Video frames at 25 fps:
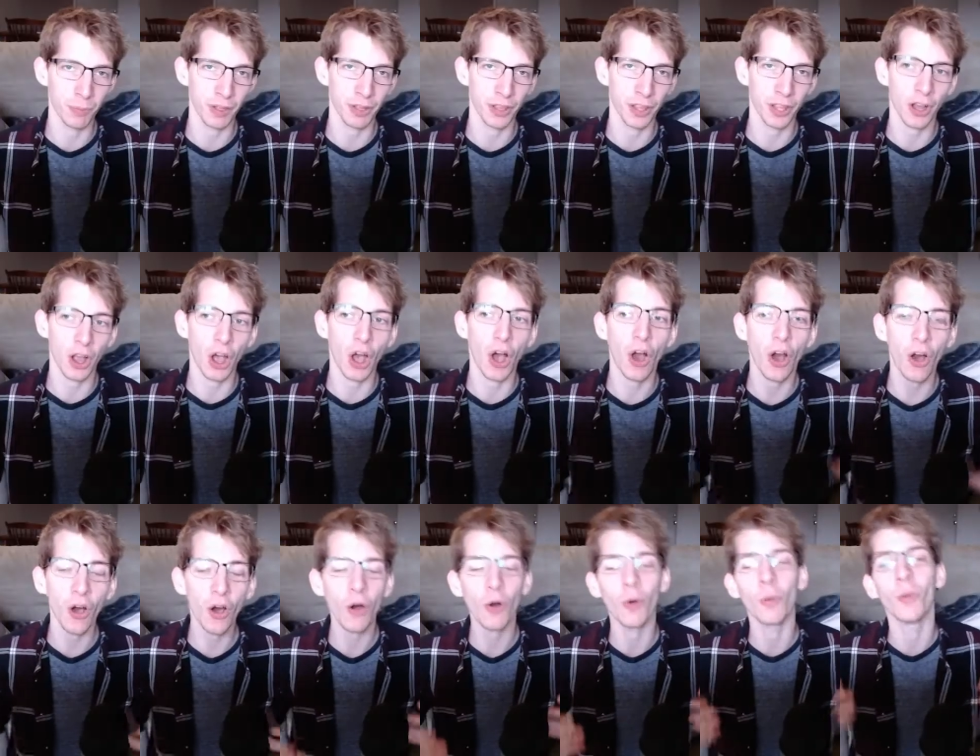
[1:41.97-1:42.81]
be like,
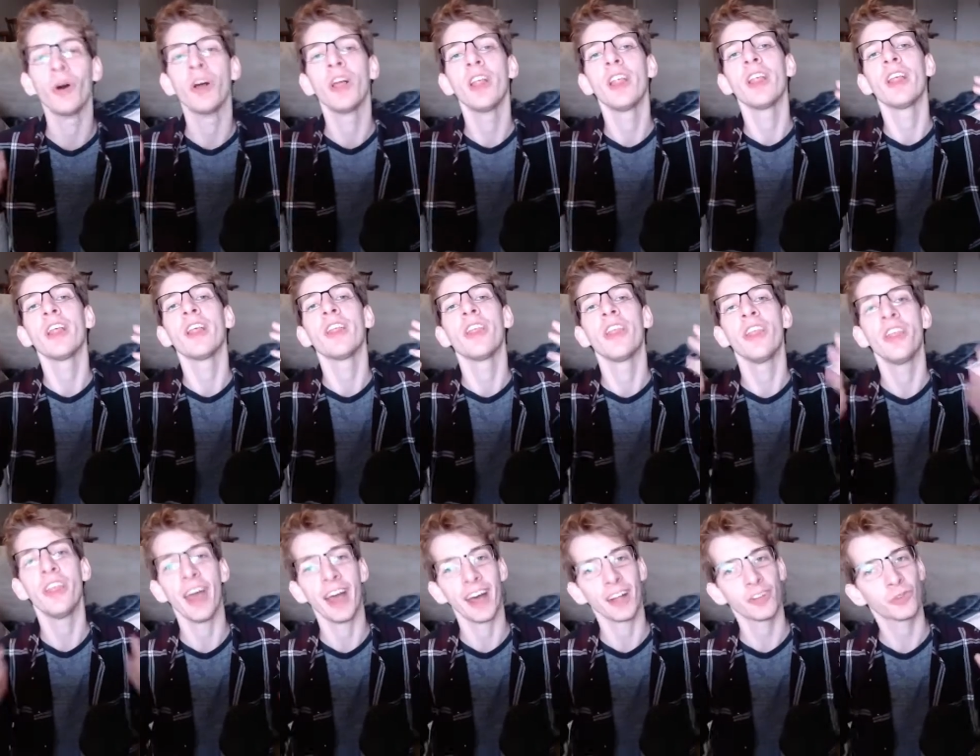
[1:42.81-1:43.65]
oh,
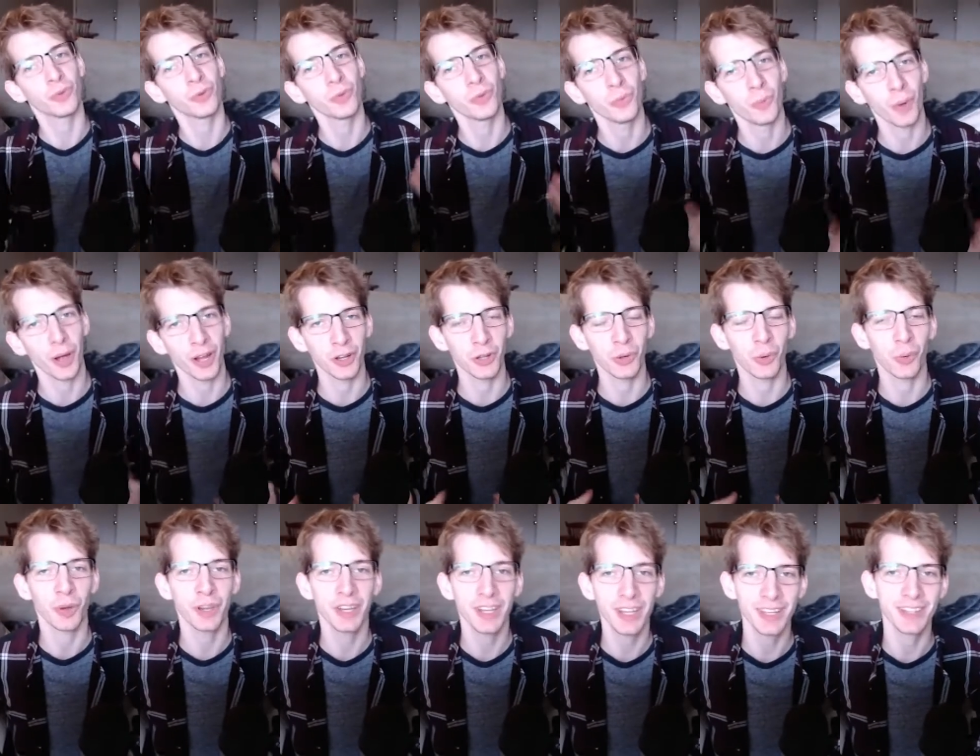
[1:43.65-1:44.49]
that's where the red
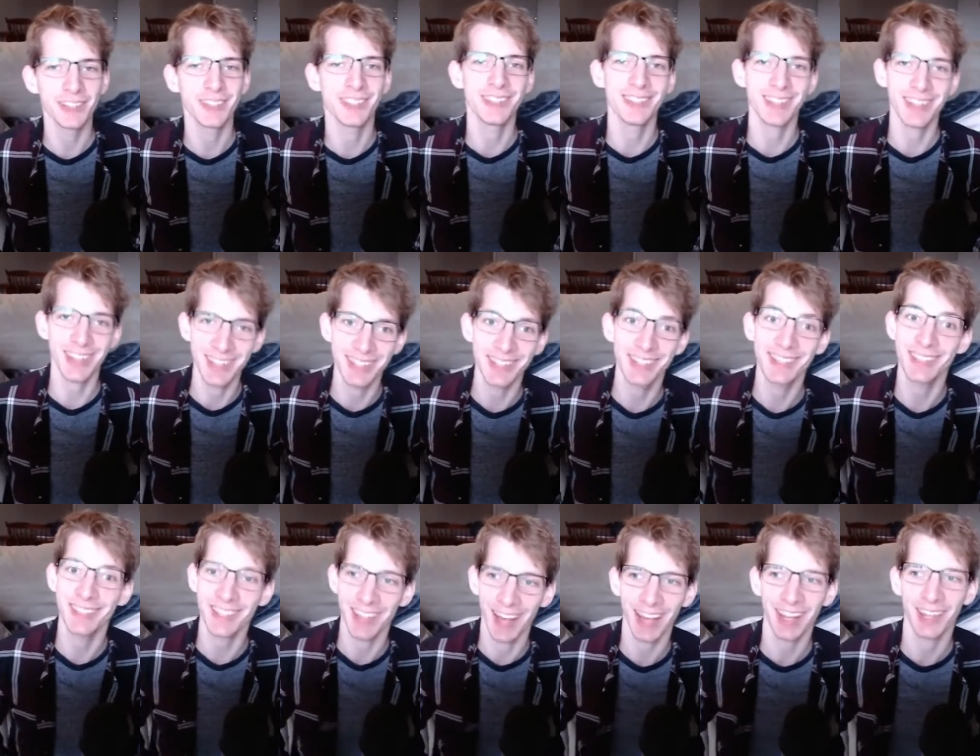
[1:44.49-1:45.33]
coin is. It's
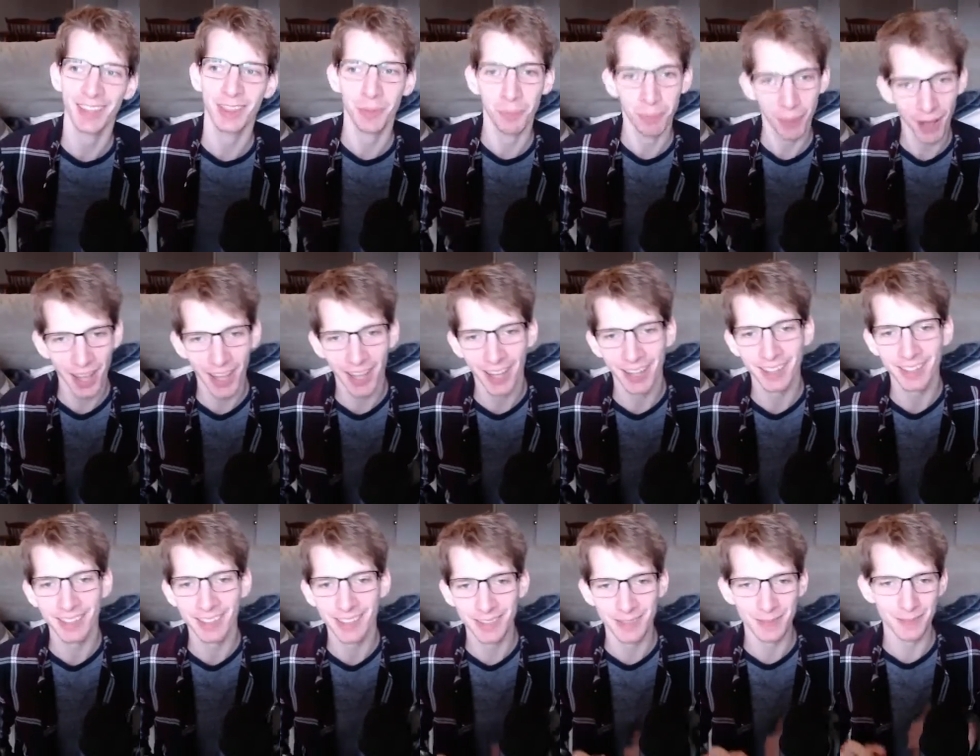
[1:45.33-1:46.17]
inside the
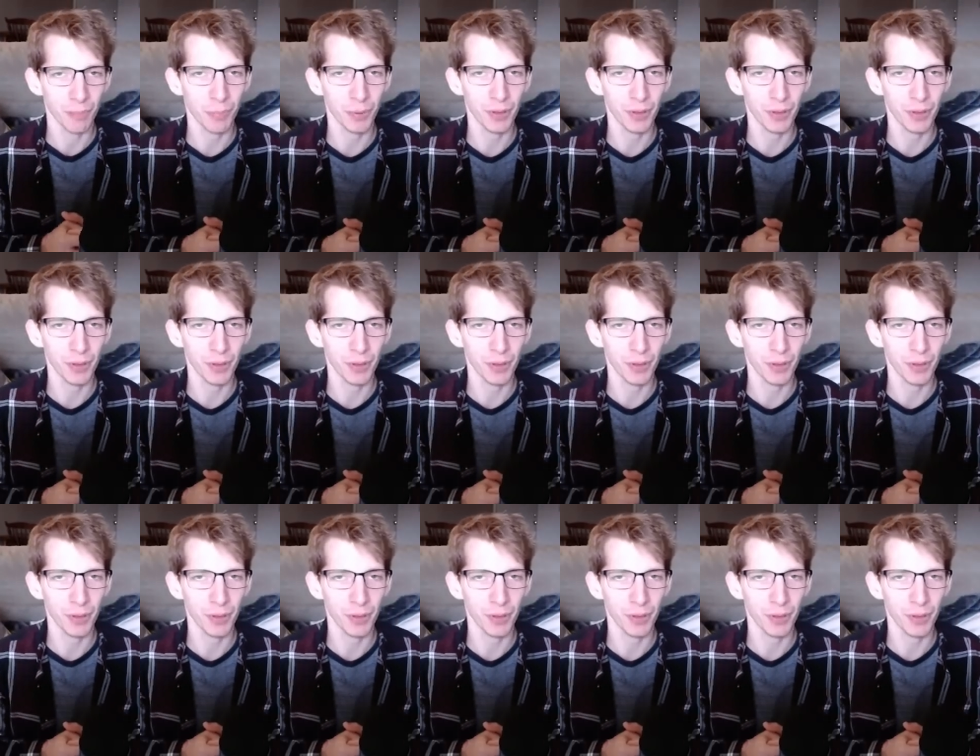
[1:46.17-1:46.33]
box.